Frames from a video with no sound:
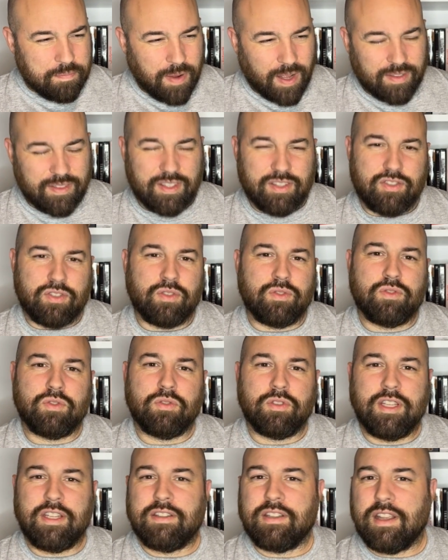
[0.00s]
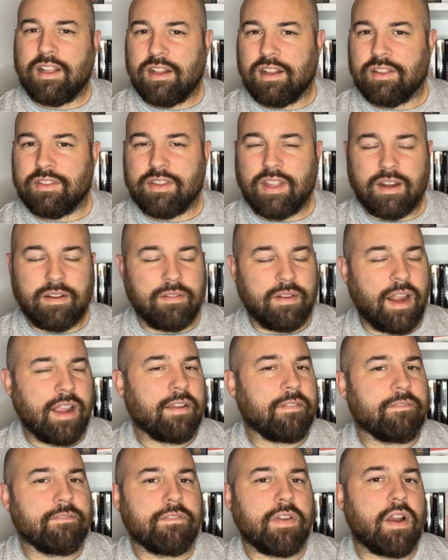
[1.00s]
attention to detail, done
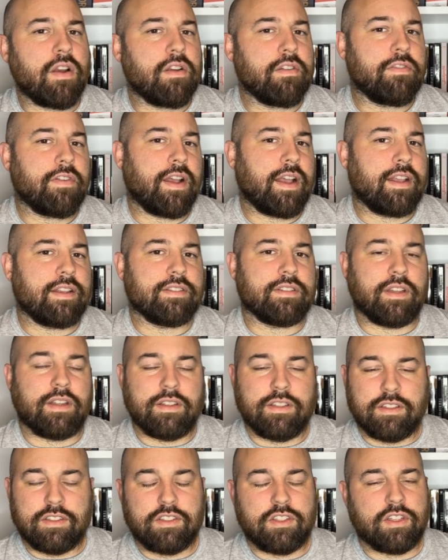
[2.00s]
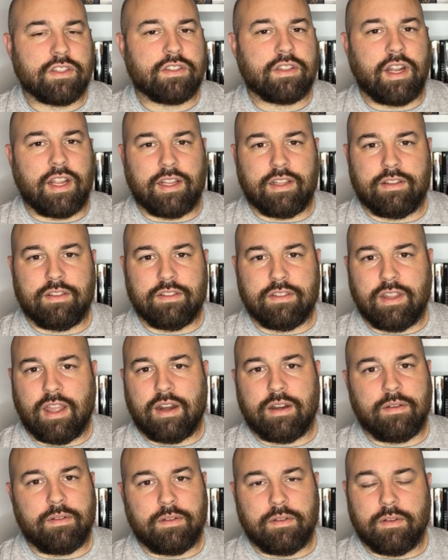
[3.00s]
like very fast and just like
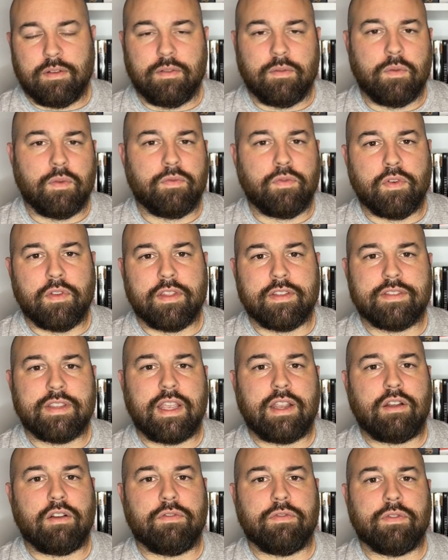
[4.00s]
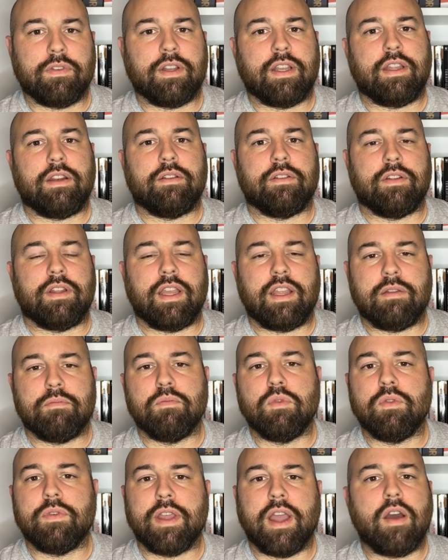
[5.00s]
done for the sake of getting
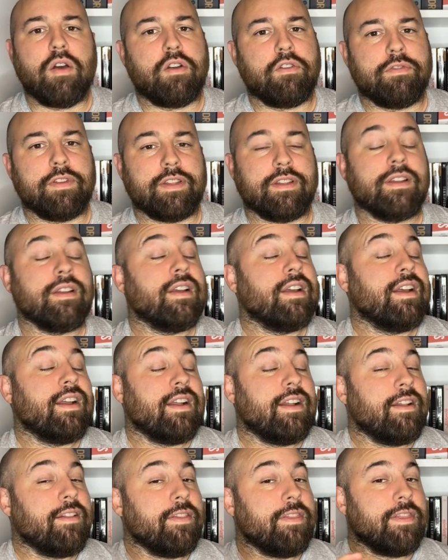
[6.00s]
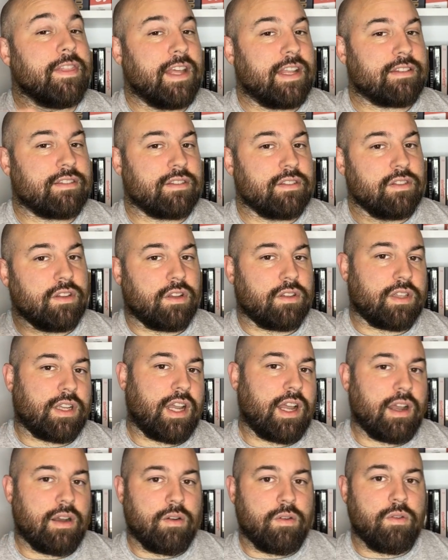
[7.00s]
movie out of it. That's not
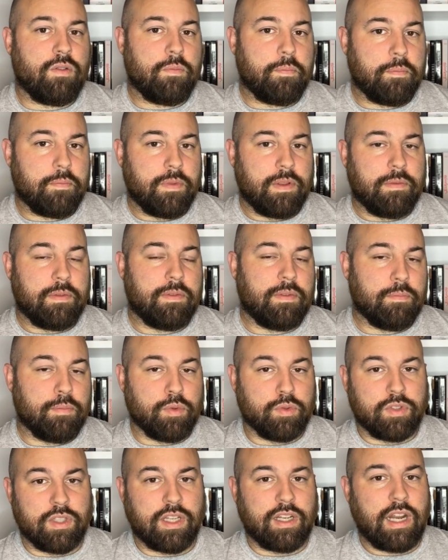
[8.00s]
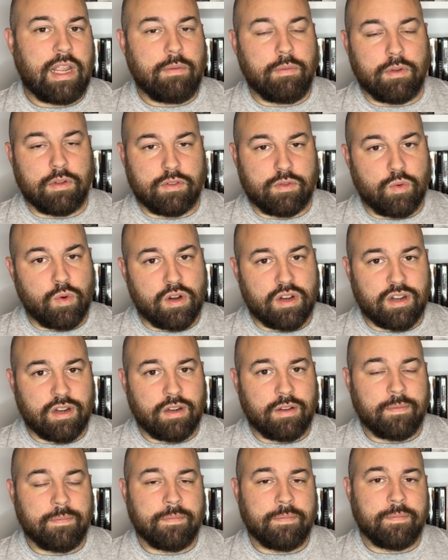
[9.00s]
how boutique labels work.